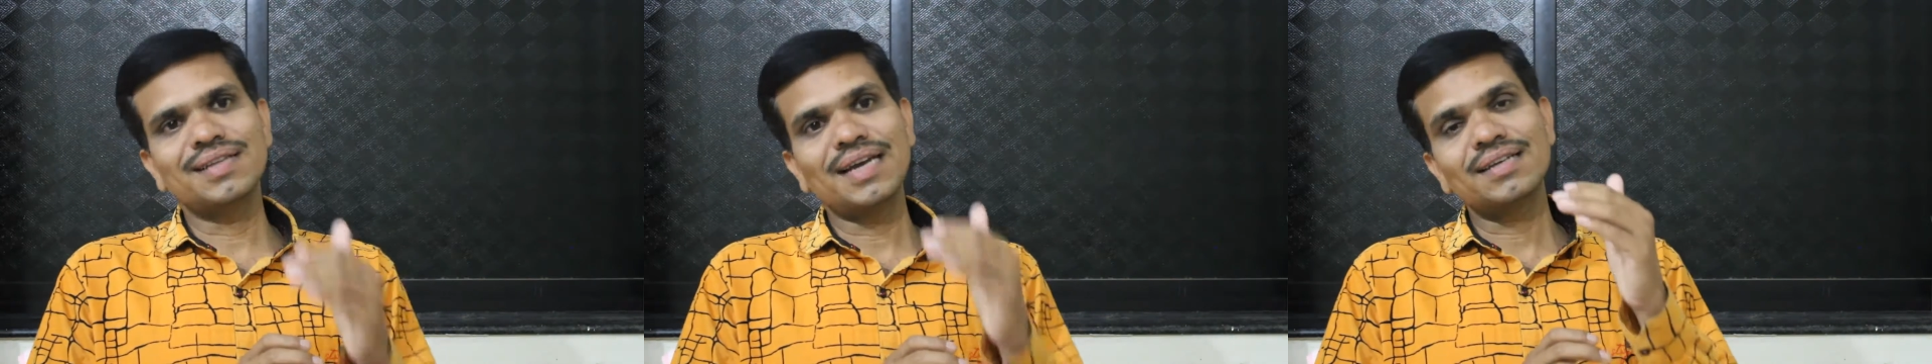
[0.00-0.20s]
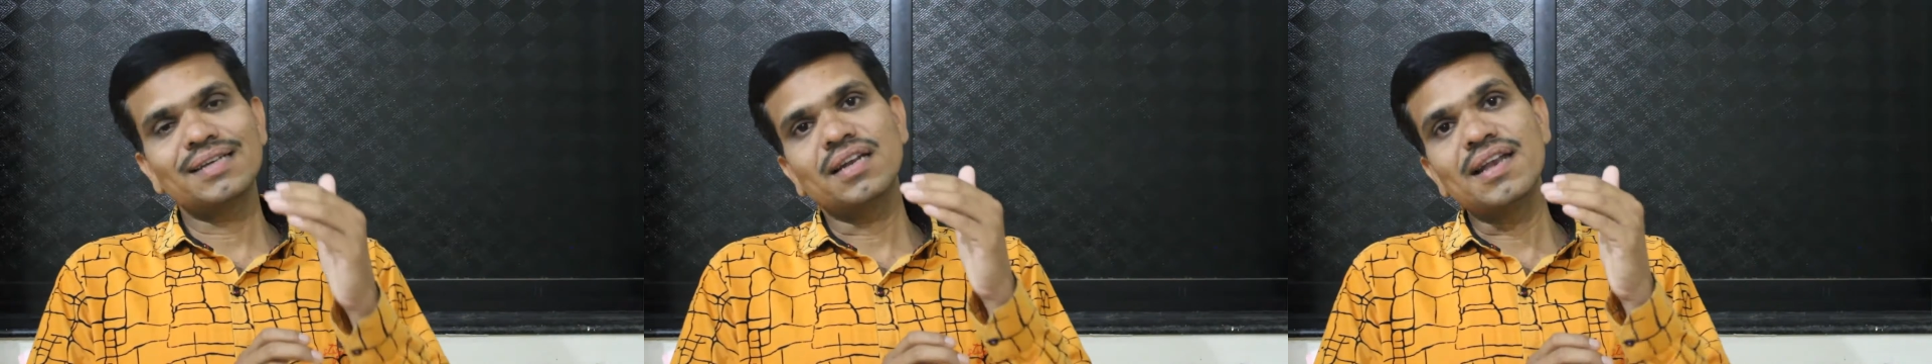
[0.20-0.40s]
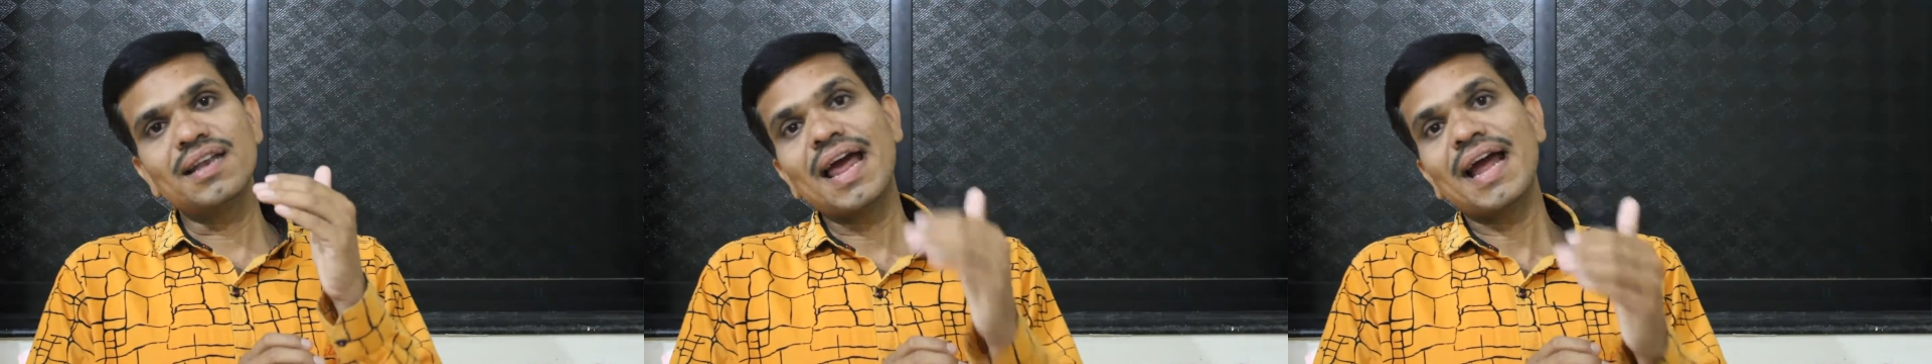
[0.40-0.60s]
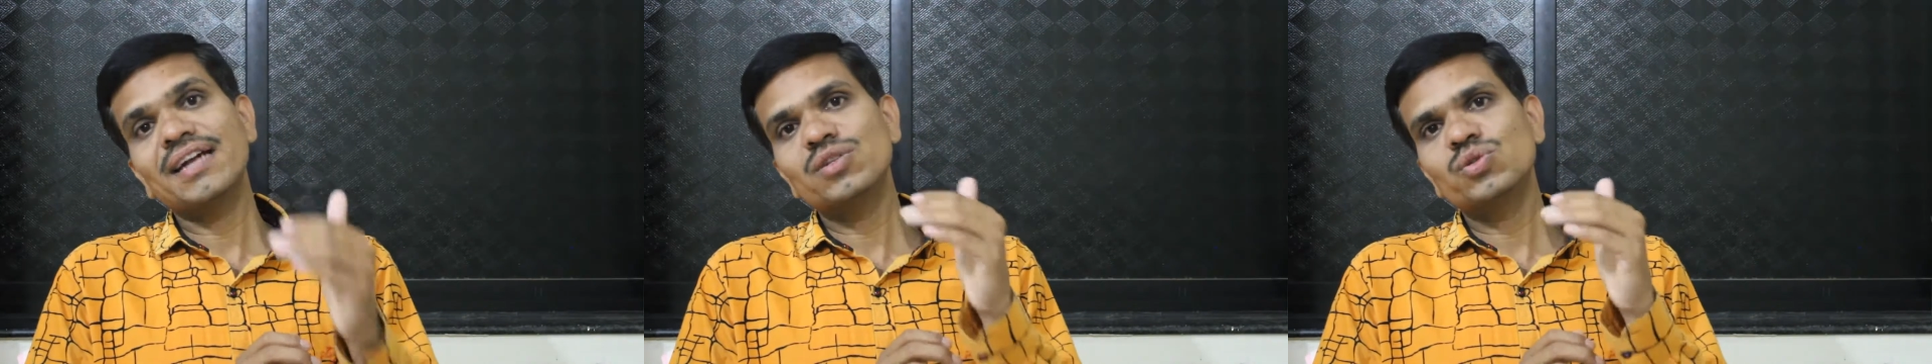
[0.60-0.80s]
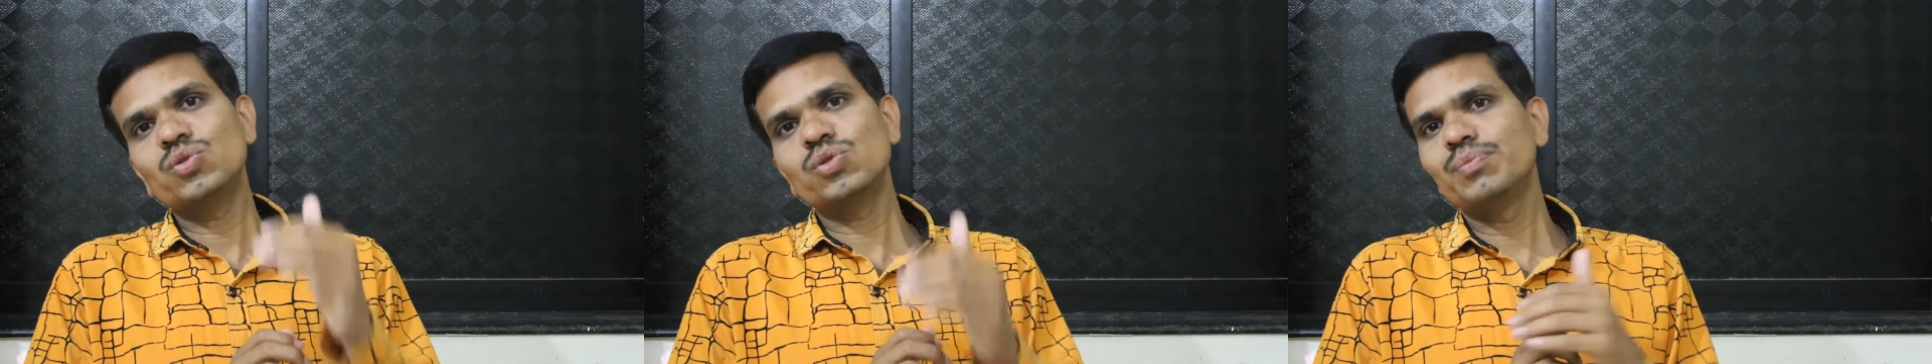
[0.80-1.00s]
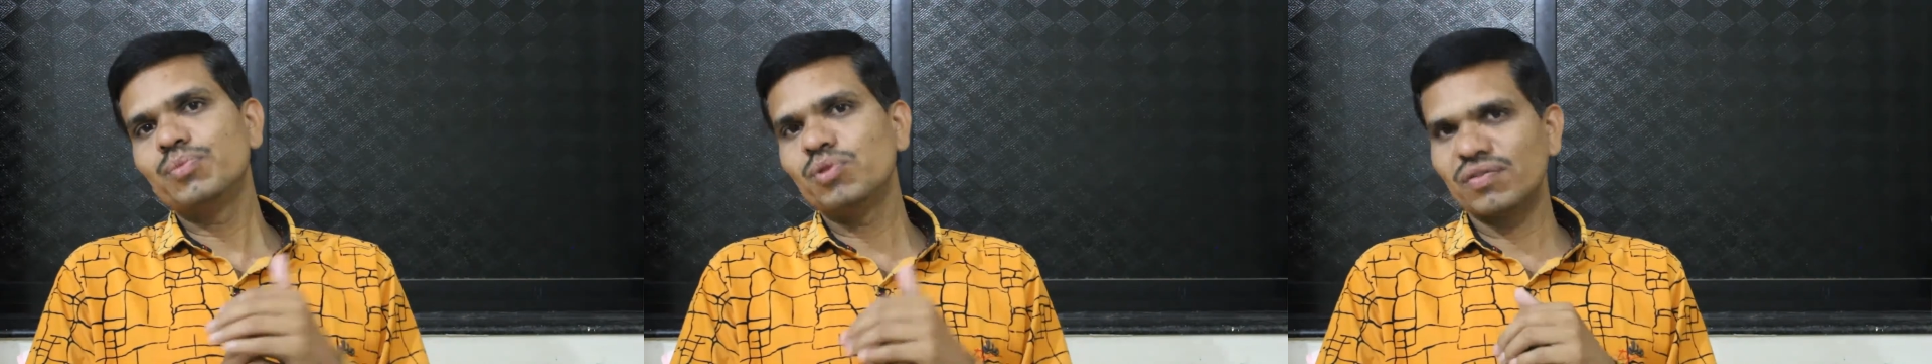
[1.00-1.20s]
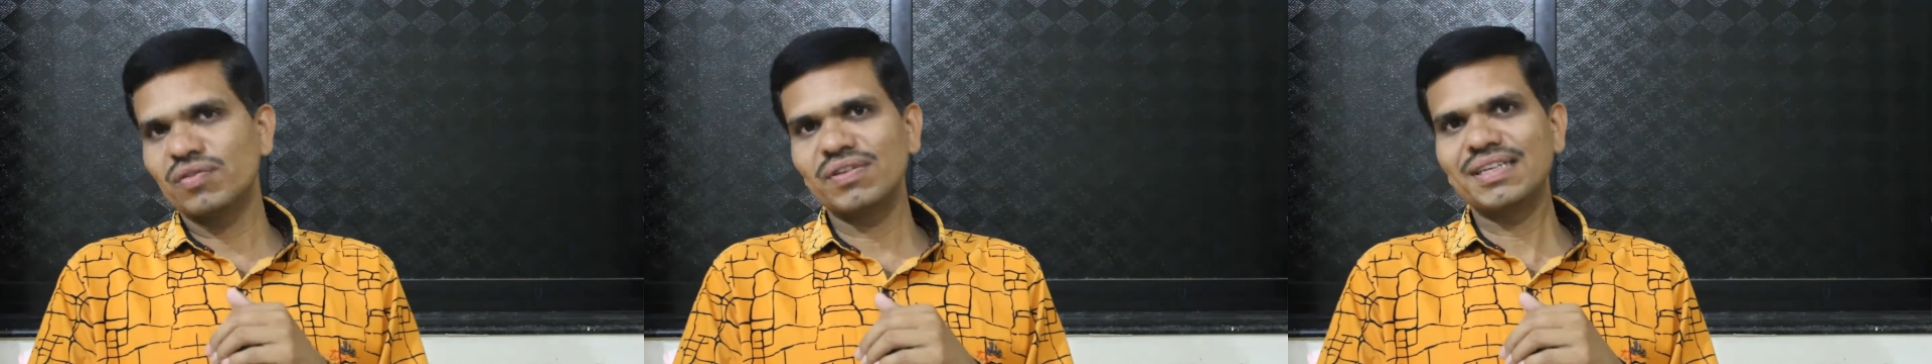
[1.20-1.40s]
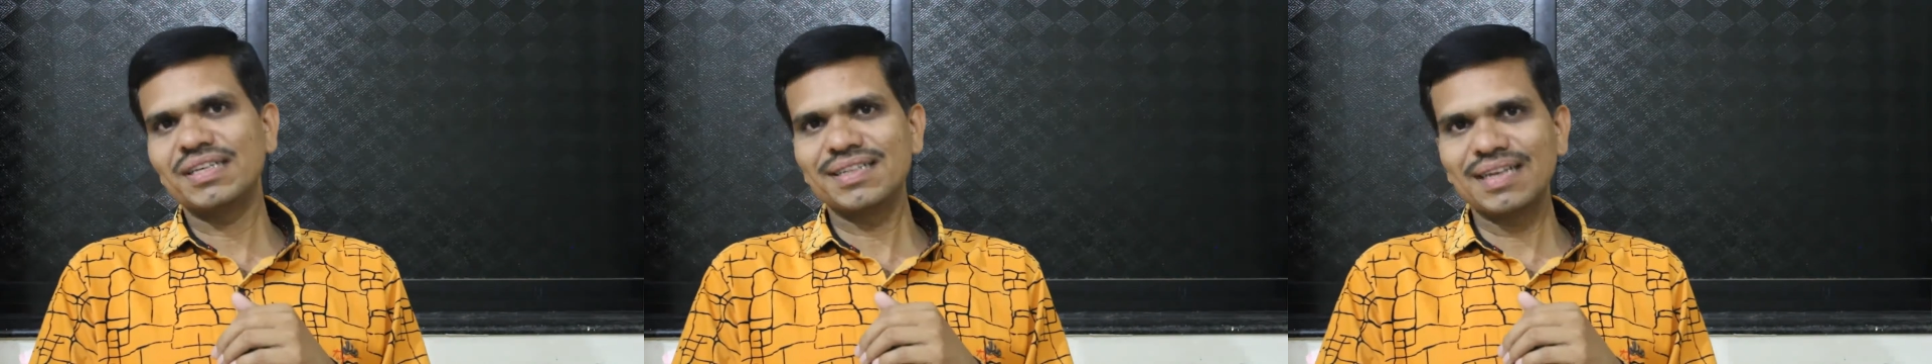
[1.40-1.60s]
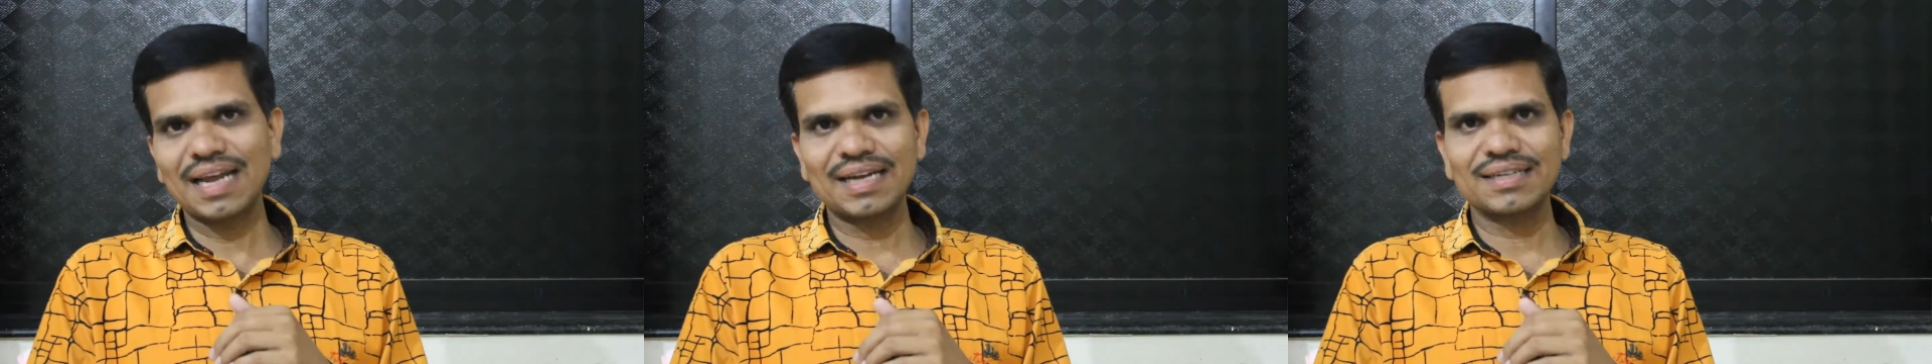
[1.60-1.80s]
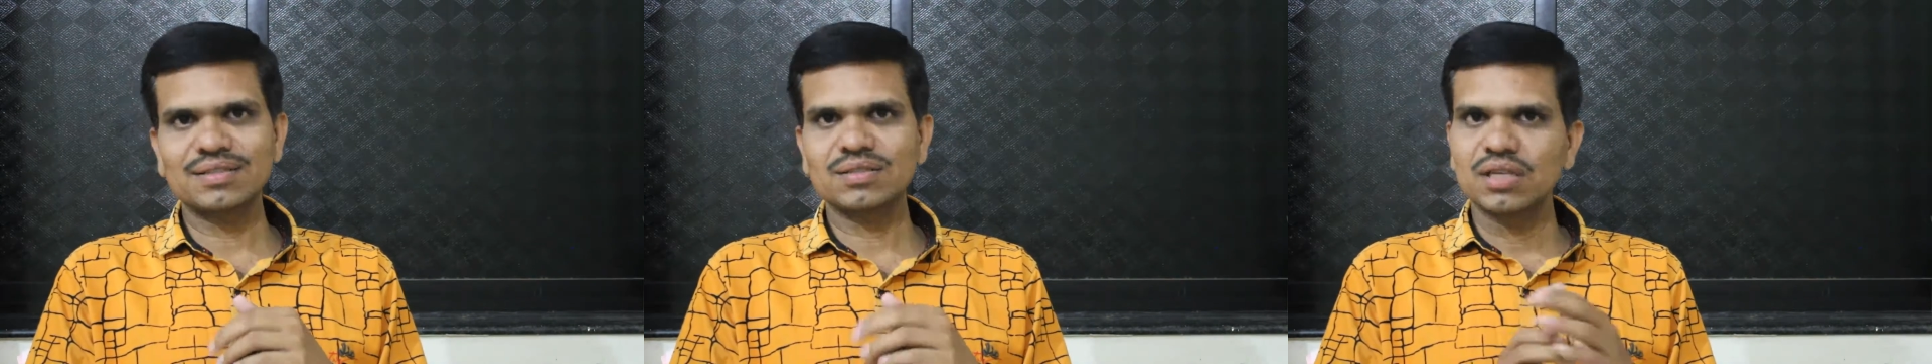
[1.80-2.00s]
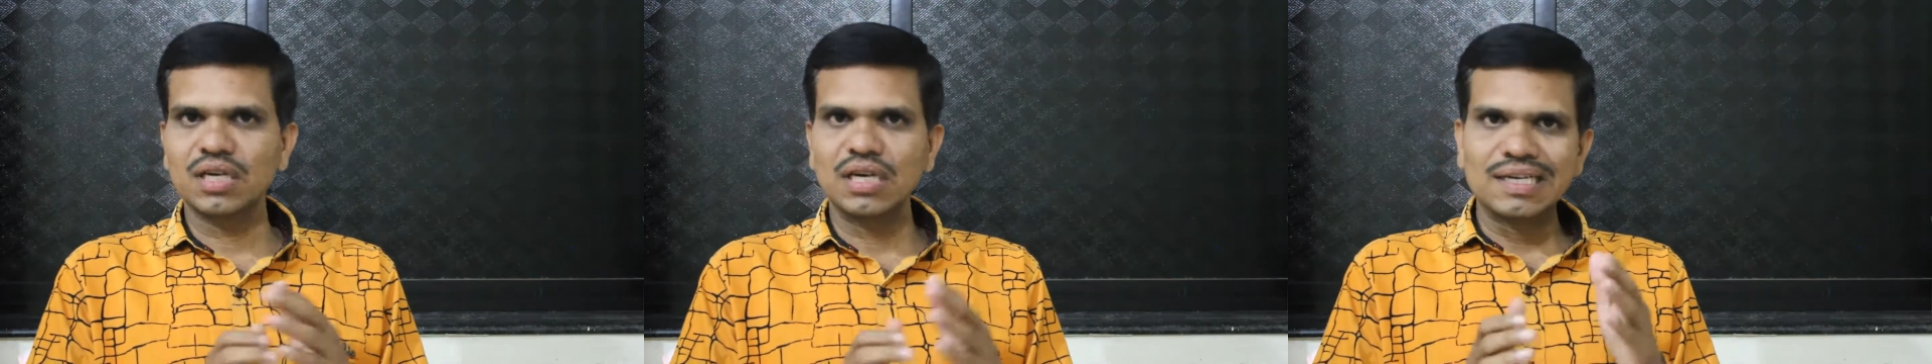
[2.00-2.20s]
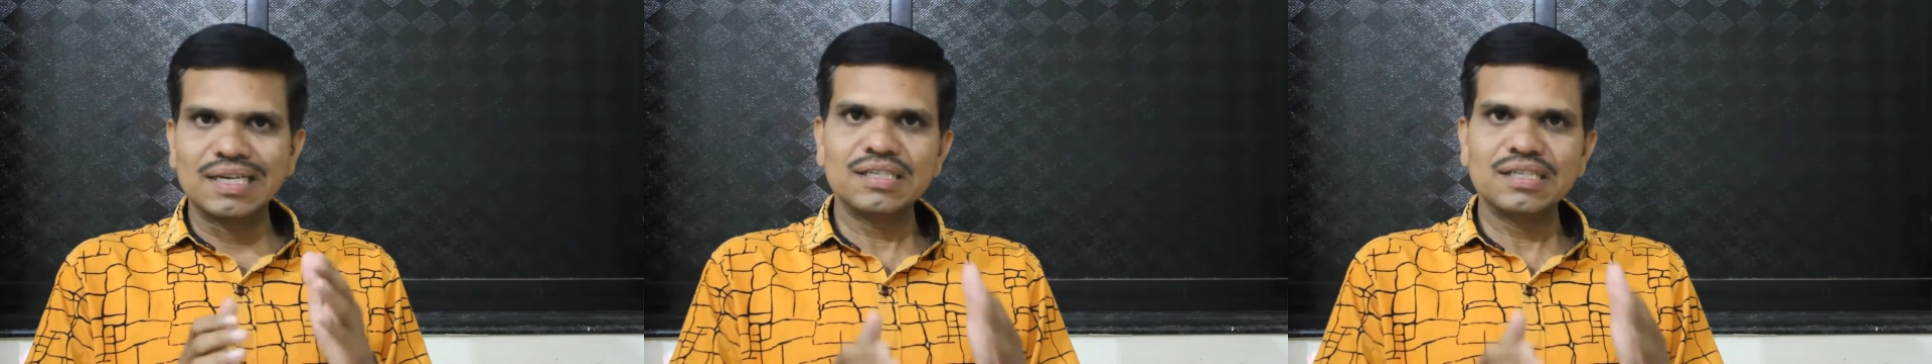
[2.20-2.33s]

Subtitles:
that land should be of England's,